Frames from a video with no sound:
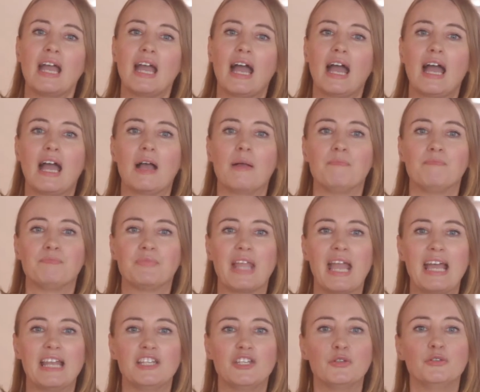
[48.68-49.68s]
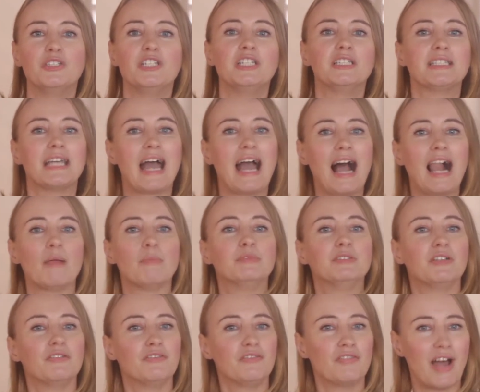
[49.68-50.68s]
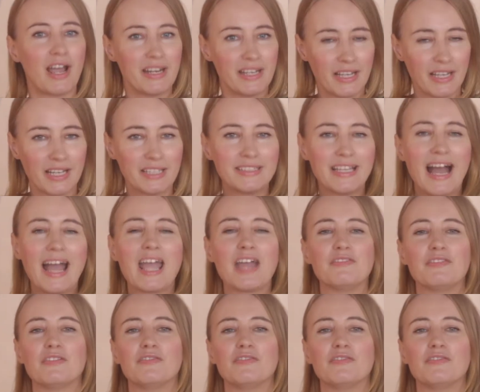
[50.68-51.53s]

and you need help defining it, I have a